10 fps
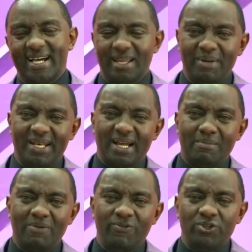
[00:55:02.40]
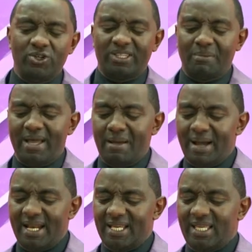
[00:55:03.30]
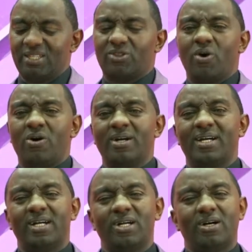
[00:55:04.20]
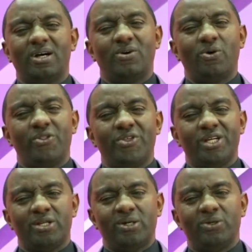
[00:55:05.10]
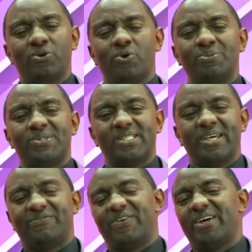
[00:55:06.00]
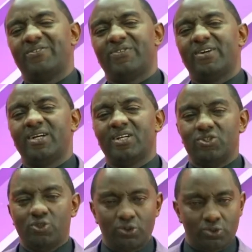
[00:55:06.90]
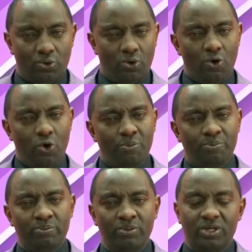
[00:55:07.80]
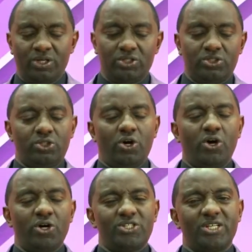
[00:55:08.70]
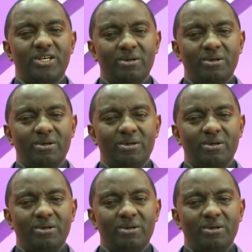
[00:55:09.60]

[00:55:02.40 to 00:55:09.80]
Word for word: ara mendaga mafundithio ta maya mandikitwo uguthie donhum c f f dot home dot